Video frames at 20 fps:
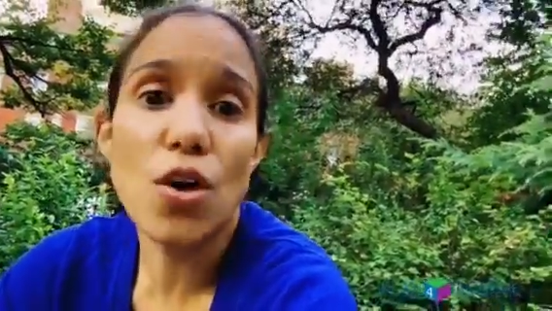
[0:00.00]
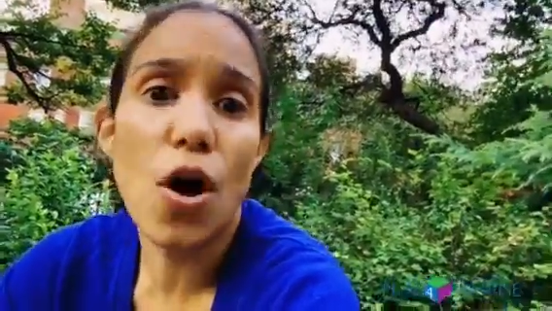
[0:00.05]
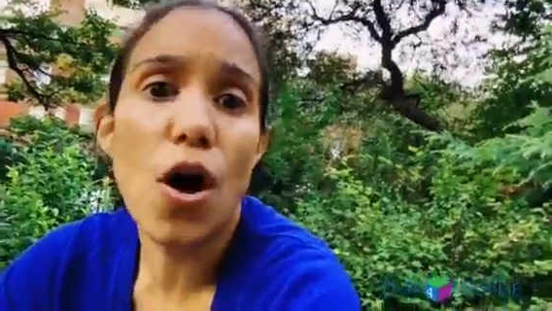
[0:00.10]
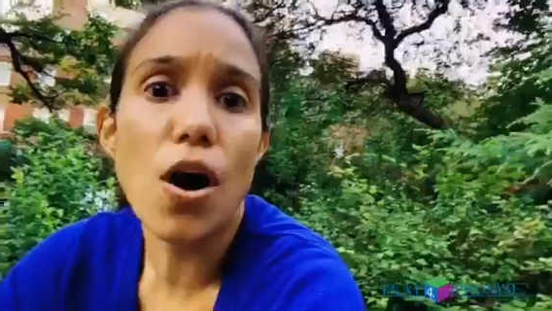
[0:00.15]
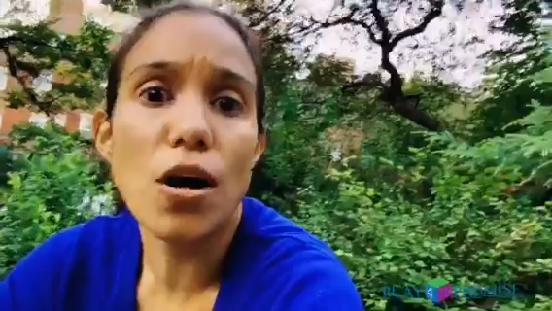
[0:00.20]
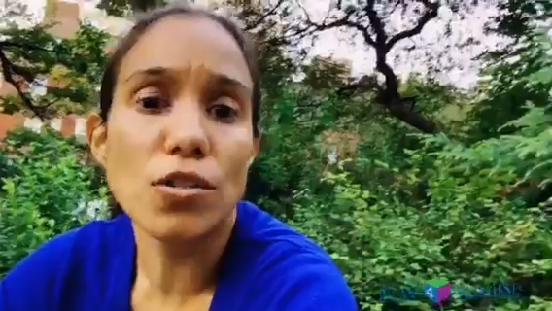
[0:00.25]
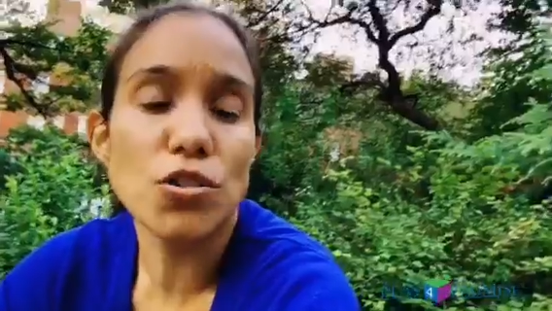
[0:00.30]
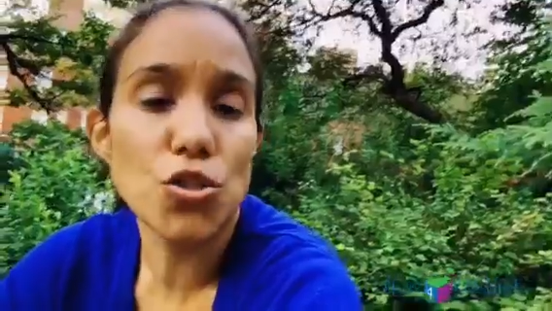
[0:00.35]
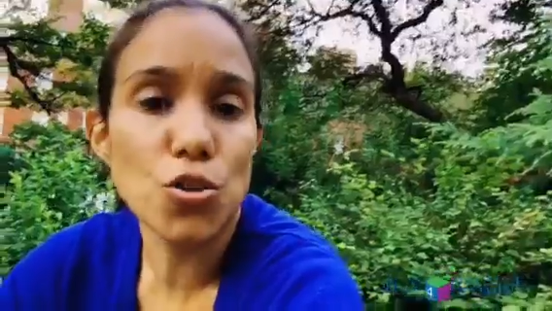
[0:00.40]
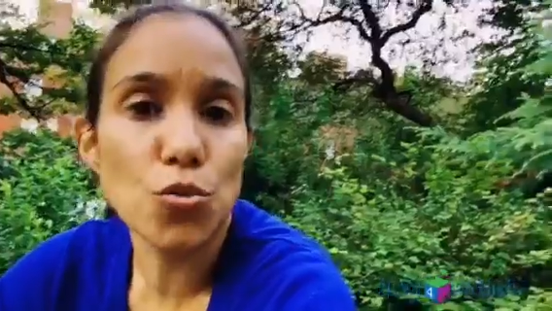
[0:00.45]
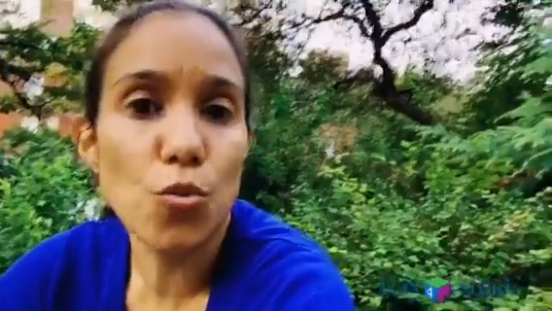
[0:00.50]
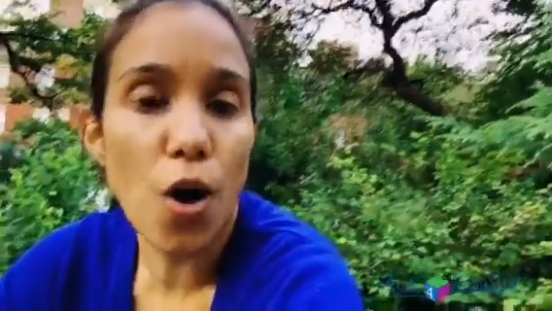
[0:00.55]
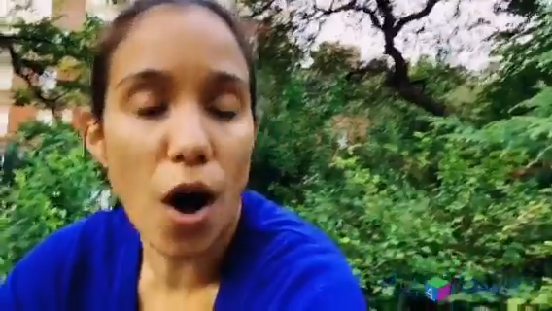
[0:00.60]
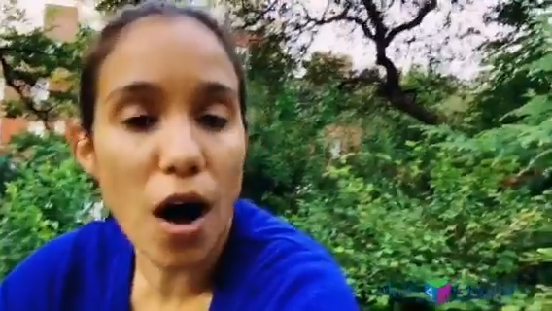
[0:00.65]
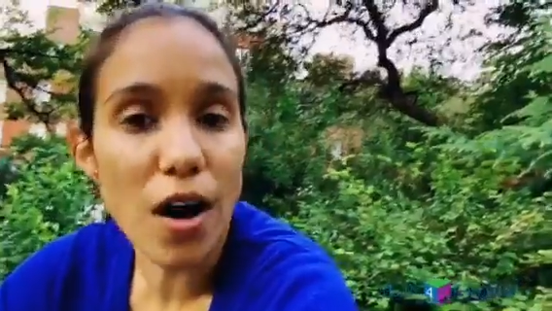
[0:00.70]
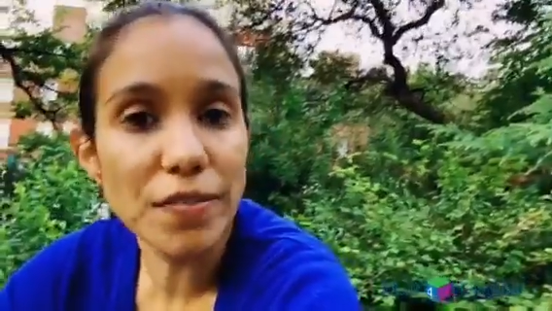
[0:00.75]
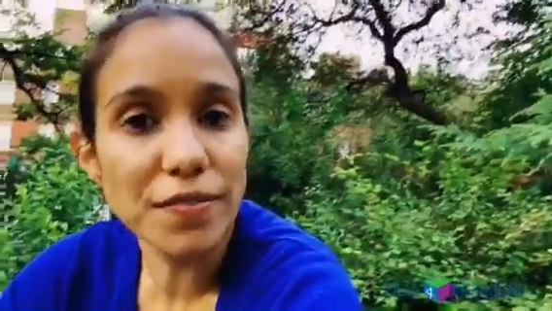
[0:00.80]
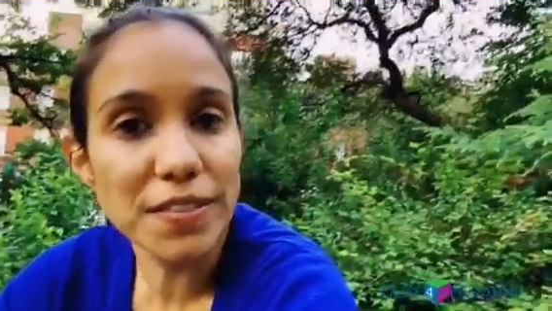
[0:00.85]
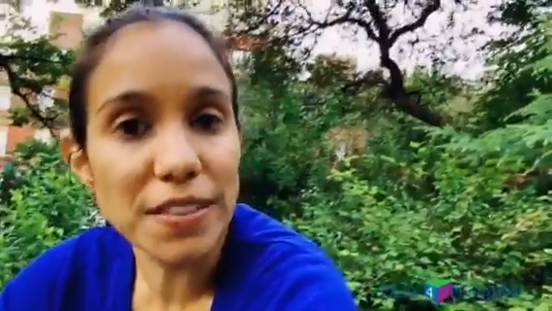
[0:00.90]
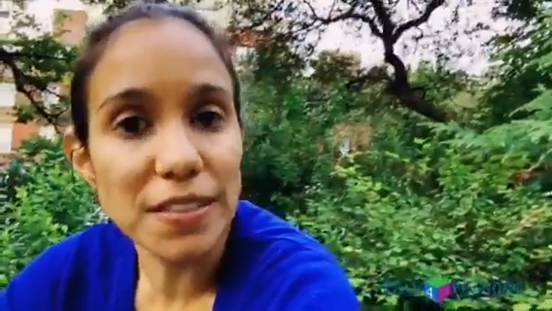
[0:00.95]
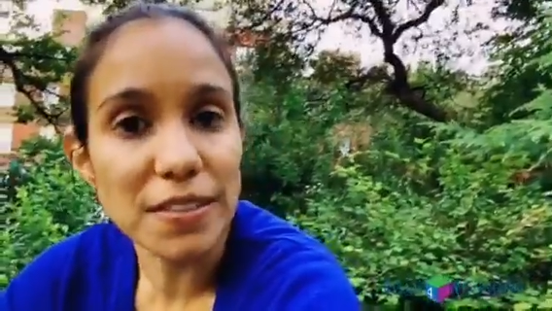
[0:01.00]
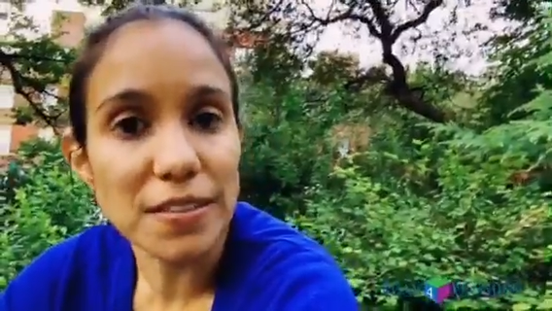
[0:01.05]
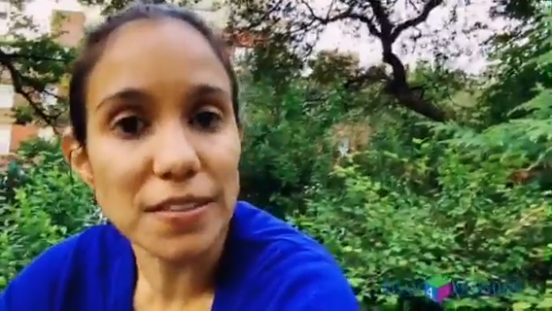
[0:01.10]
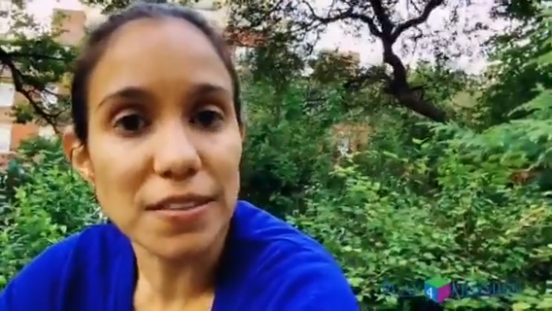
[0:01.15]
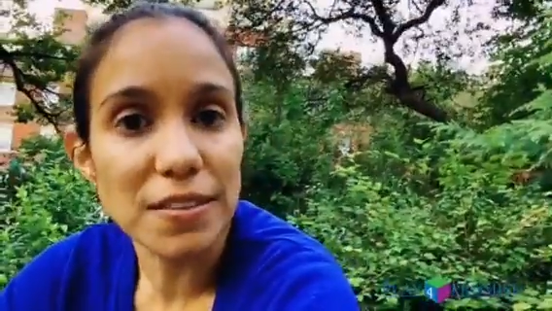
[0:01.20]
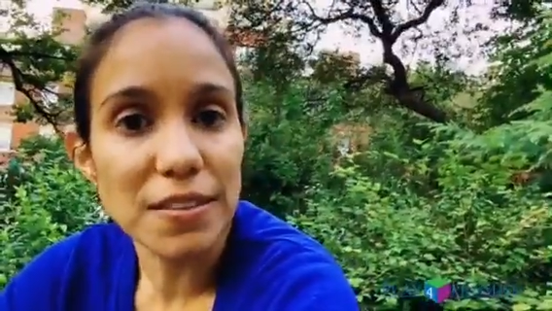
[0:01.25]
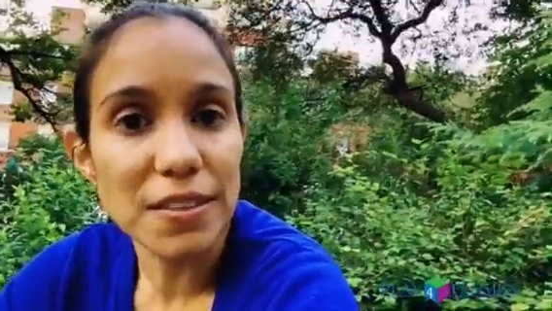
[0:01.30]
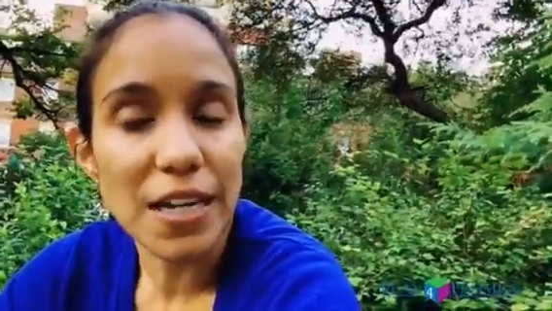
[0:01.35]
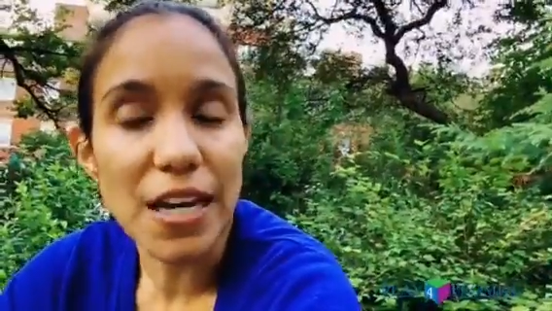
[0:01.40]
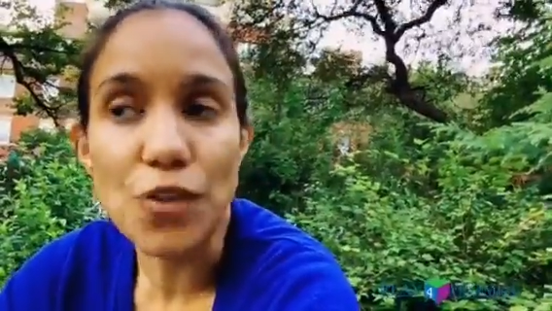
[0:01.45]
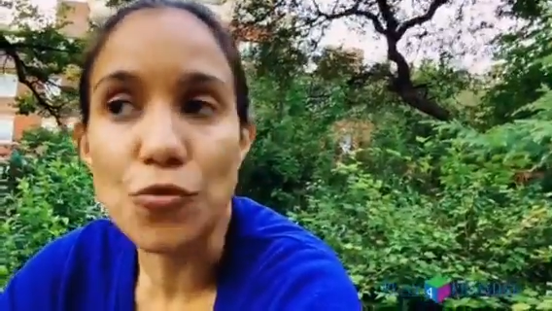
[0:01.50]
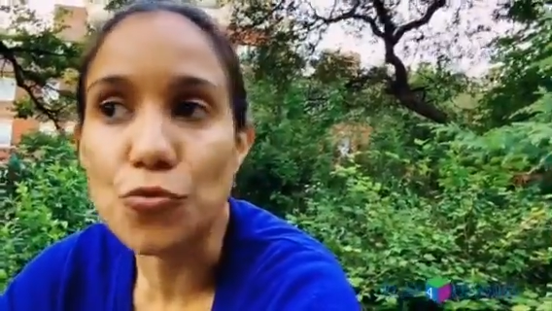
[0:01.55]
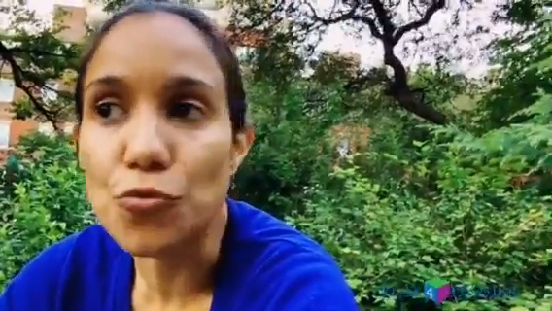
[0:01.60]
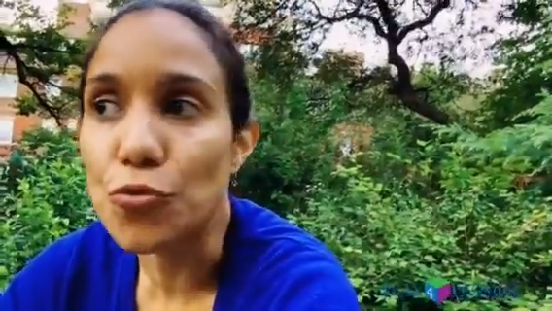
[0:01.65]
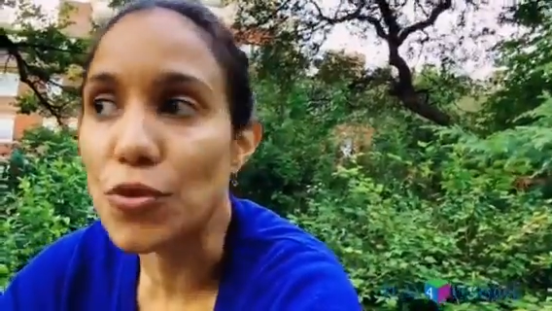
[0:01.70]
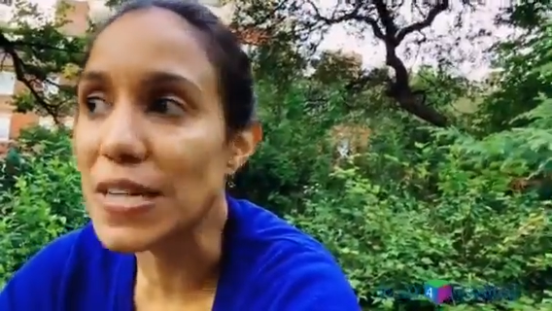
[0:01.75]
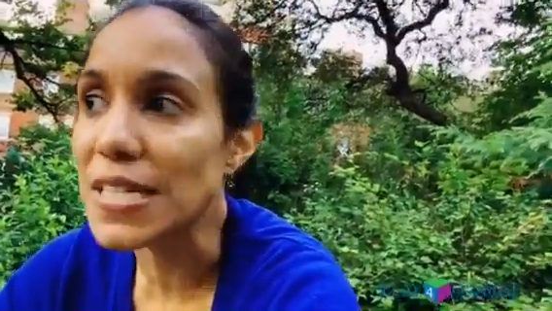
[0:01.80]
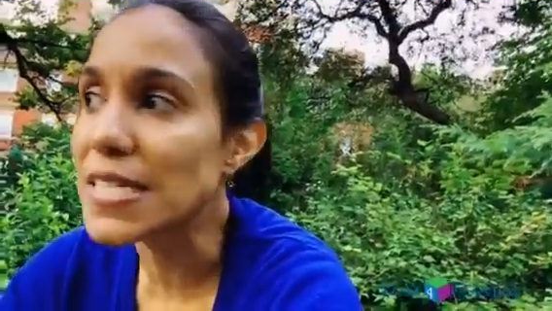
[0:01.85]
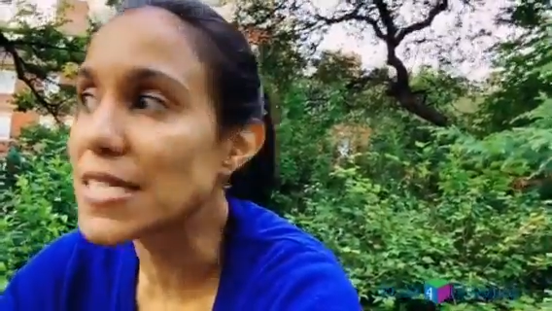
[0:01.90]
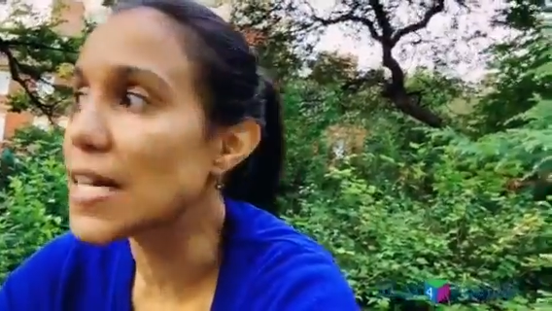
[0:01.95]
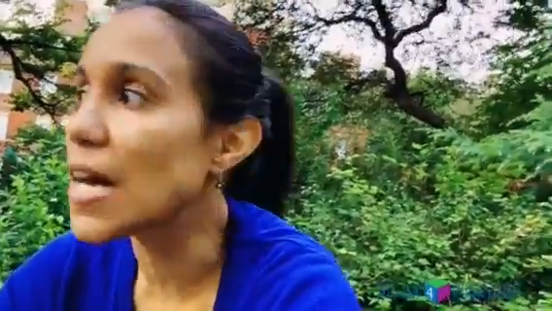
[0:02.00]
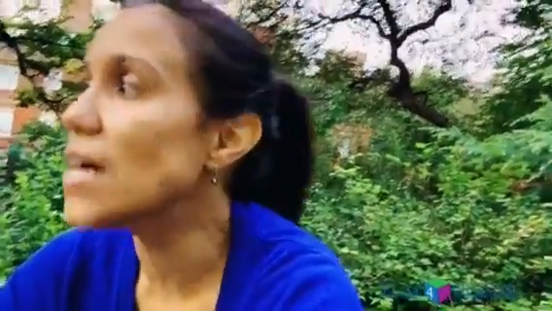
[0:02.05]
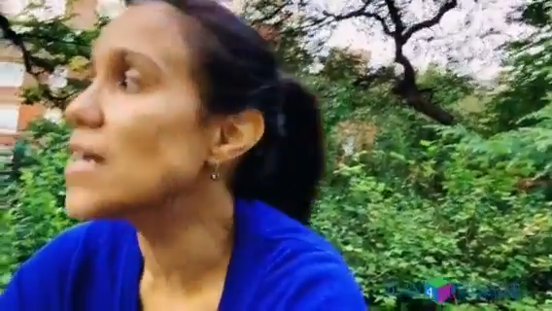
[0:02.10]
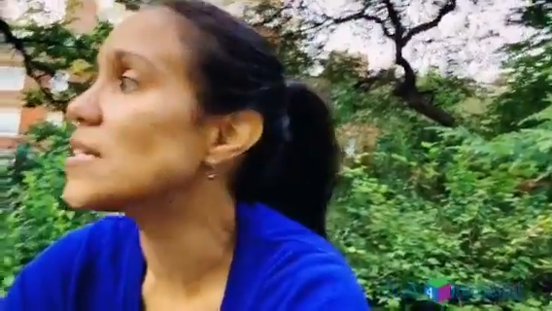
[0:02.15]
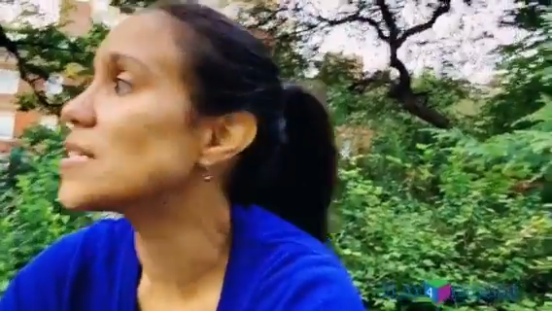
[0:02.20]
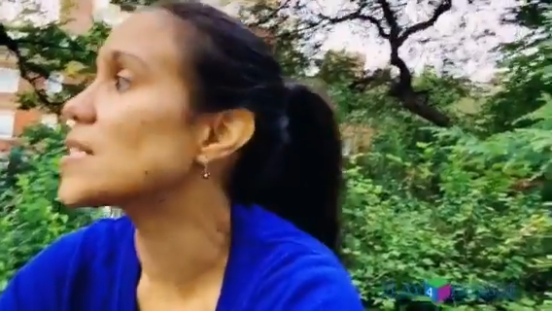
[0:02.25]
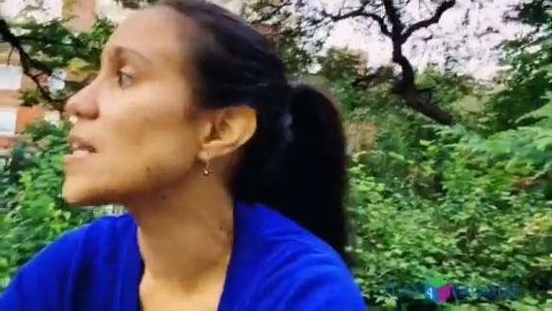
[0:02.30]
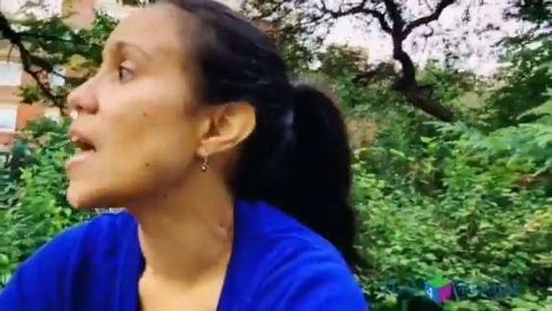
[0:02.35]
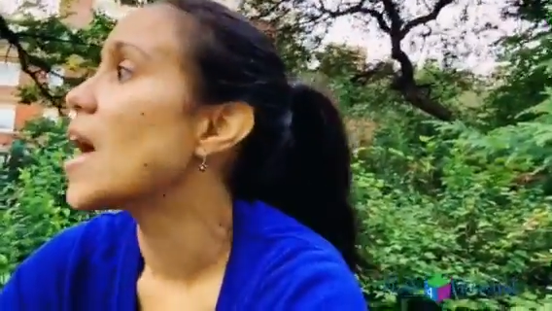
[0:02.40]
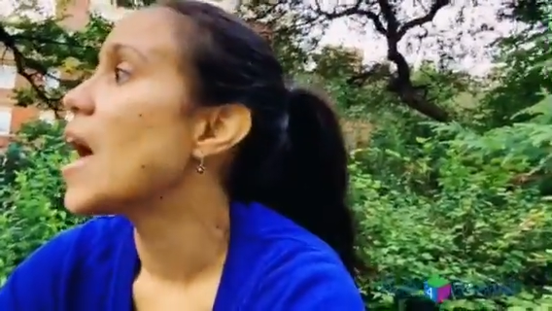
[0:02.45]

all too often. It really does.